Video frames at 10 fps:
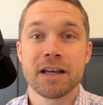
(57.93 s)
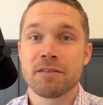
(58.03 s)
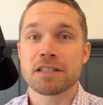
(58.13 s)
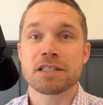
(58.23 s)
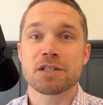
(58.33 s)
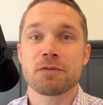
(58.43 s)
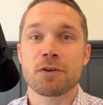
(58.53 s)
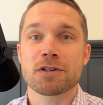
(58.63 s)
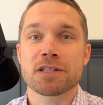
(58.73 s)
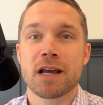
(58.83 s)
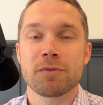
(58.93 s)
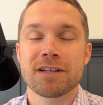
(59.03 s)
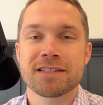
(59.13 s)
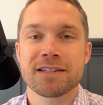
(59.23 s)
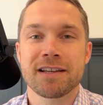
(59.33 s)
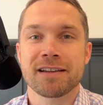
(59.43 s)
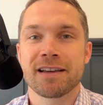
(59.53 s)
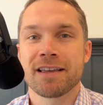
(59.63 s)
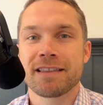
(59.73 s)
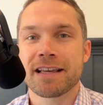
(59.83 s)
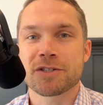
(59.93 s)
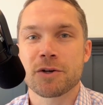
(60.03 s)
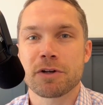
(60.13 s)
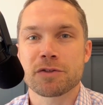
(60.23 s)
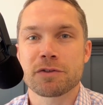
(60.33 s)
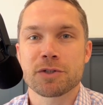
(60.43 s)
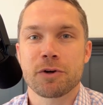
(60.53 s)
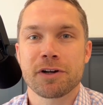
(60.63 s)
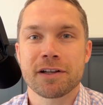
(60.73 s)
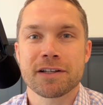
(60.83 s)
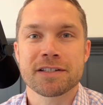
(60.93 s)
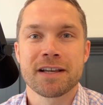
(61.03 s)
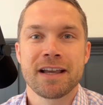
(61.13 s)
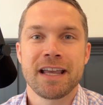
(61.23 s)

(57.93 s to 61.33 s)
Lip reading: If this is your first time listening, thanks so much for joining us.